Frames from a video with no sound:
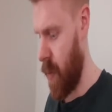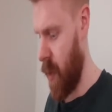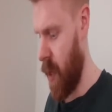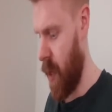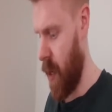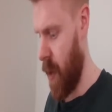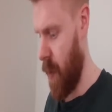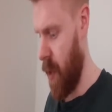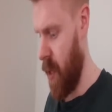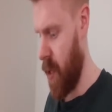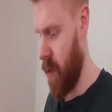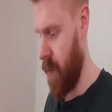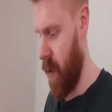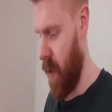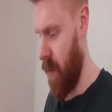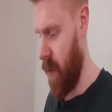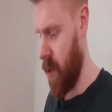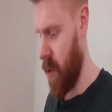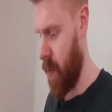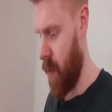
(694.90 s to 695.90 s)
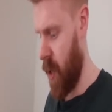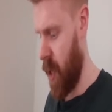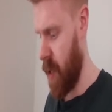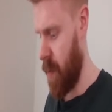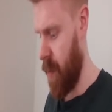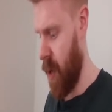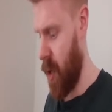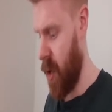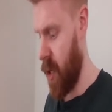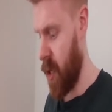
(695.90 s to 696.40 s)
And a piece of Memphis Depay's
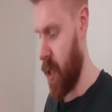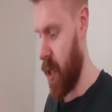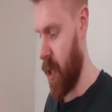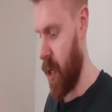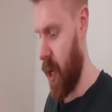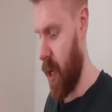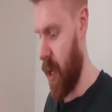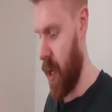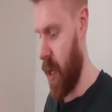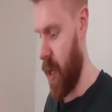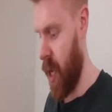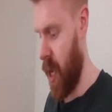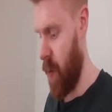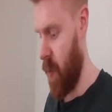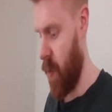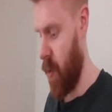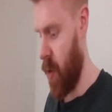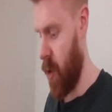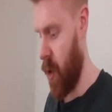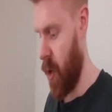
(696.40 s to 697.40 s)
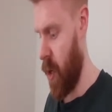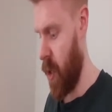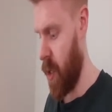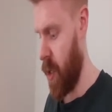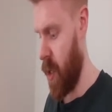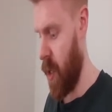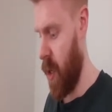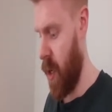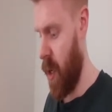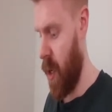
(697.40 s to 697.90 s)
Manchester United game-worn
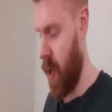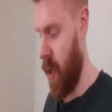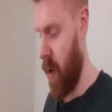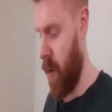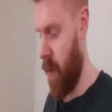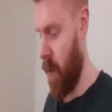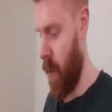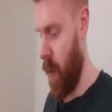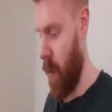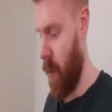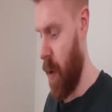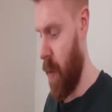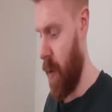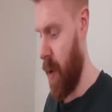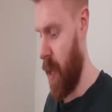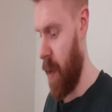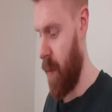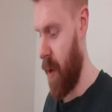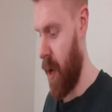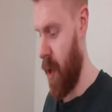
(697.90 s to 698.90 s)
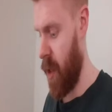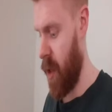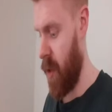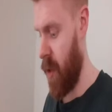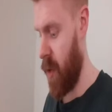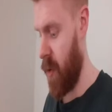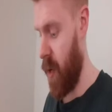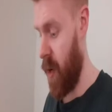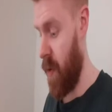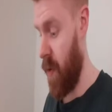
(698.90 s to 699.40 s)
jersey from a Premier League match
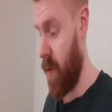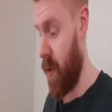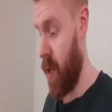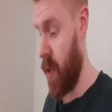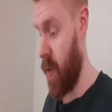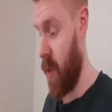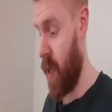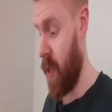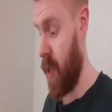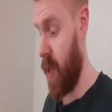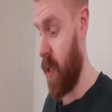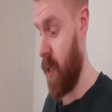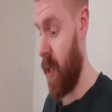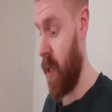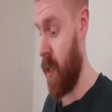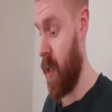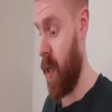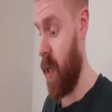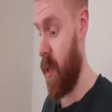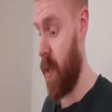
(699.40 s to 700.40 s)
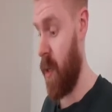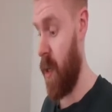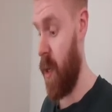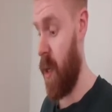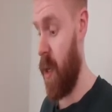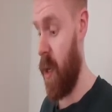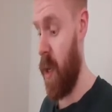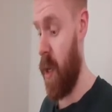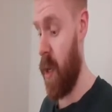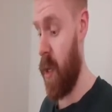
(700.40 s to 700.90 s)
in the 2015-2016 season.
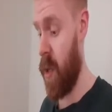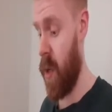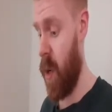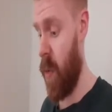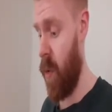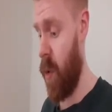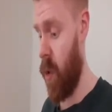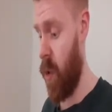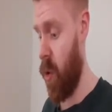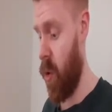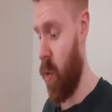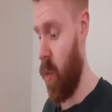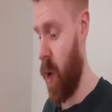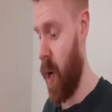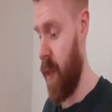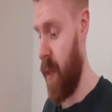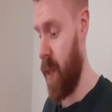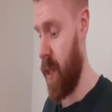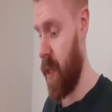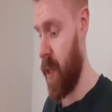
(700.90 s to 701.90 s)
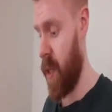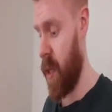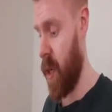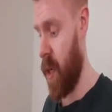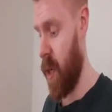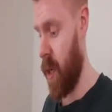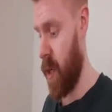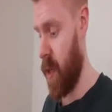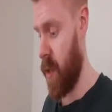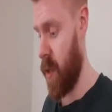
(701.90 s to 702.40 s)
So I'm not sure why this is a
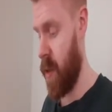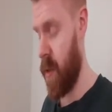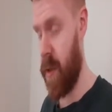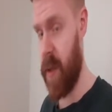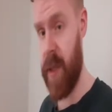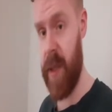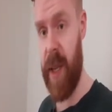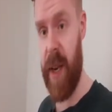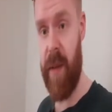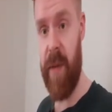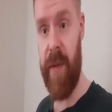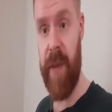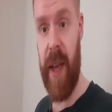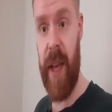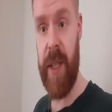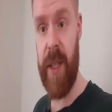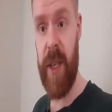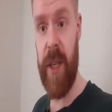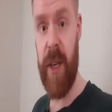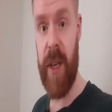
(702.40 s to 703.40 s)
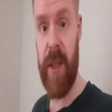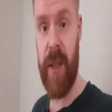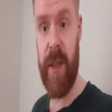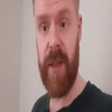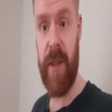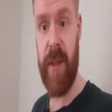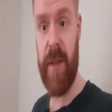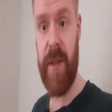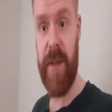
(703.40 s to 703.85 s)
card, because they didn't face each other